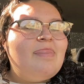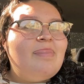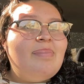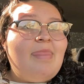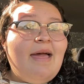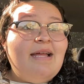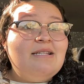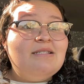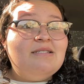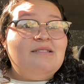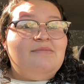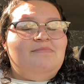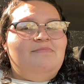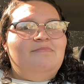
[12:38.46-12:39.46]

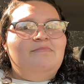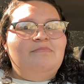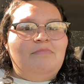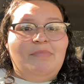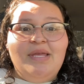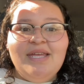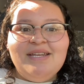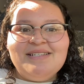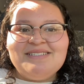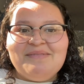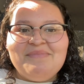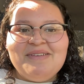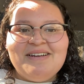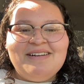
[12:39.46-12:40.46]
that's me to
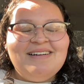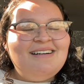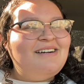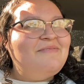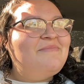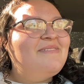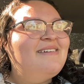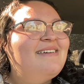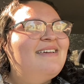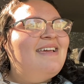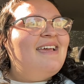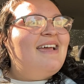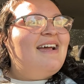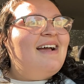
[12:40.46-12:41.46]
sum it up.
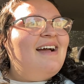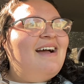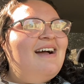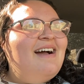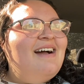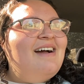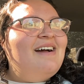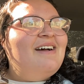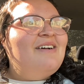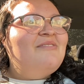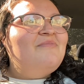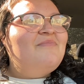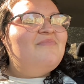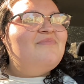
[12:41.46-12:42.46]

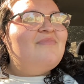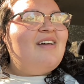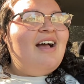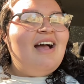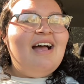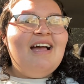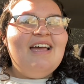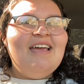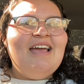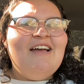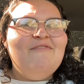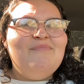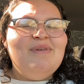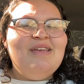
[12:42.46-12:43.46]
Um, I
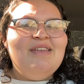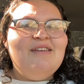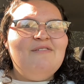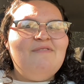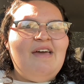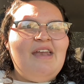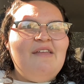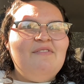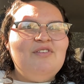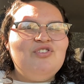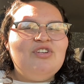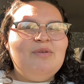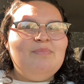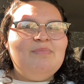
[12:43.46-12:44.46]
have been a fan of the
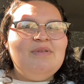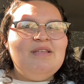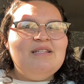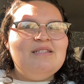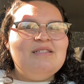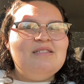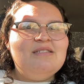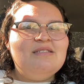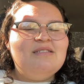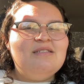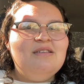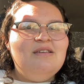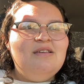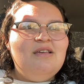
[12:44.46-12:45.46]
triplets
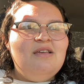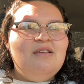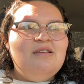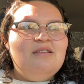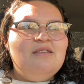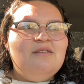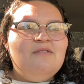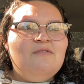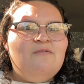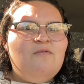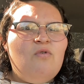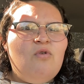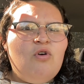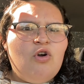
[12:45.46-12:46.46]

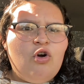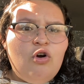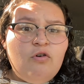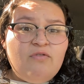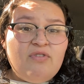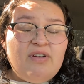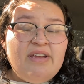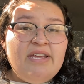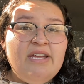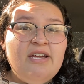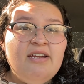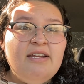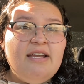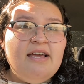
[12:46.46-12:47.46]
for over a
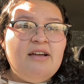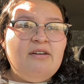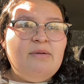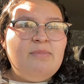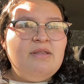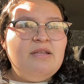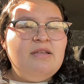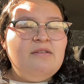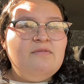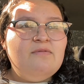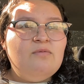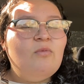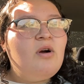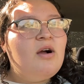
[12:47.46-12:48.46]
year now, I believe.
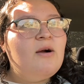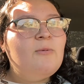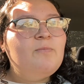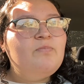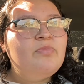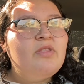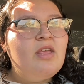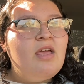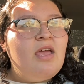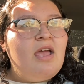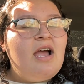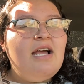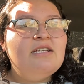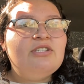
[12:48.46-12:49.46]
Well,
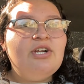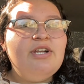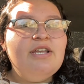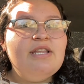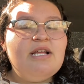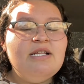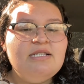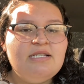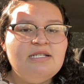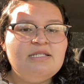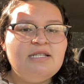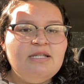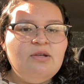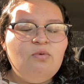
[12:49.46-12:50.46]
I started
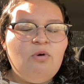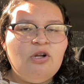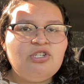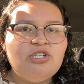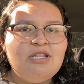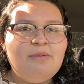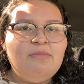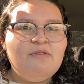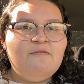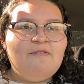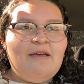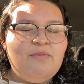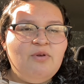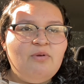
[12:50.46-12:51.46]
consistently watching them in
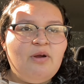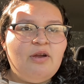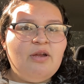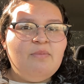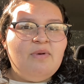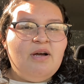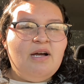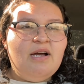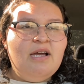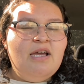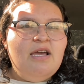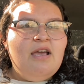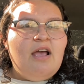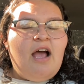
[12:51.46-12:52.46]
February, but
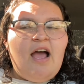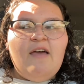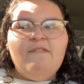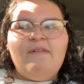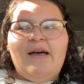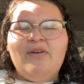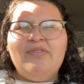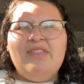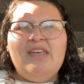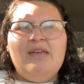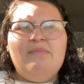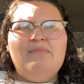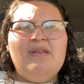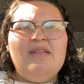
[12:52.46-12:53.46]
I found
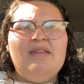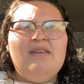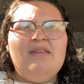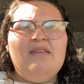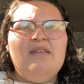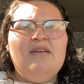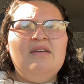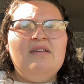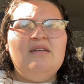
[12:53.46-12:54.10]
them in